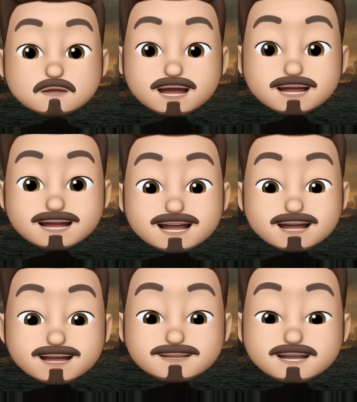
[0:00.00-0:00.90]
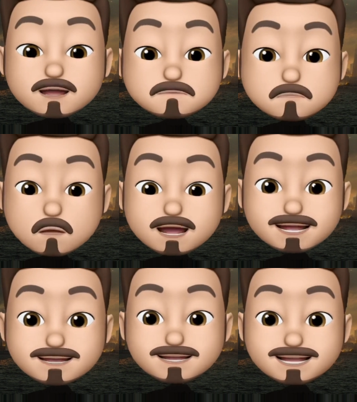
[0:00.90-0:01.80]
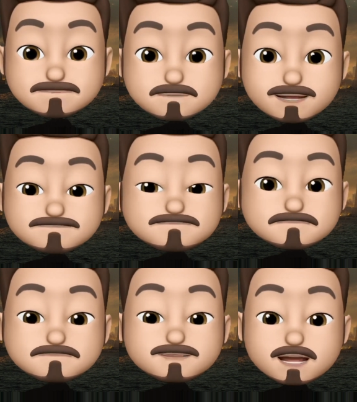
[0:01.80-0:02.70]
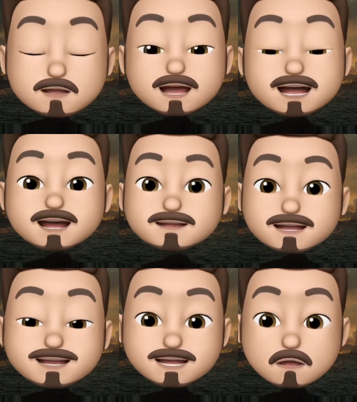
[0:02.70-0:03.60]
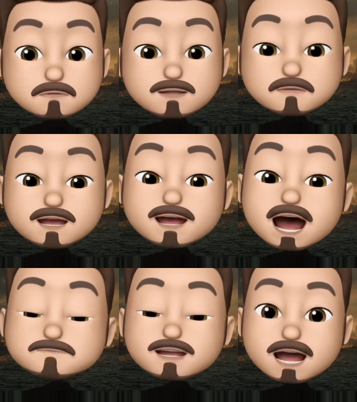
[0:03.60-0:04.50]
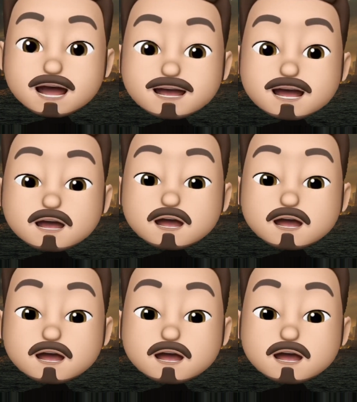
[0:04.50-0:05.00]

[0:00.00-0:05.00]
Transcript: really solid, though. Pointless, but solid. And I also want to name check, like,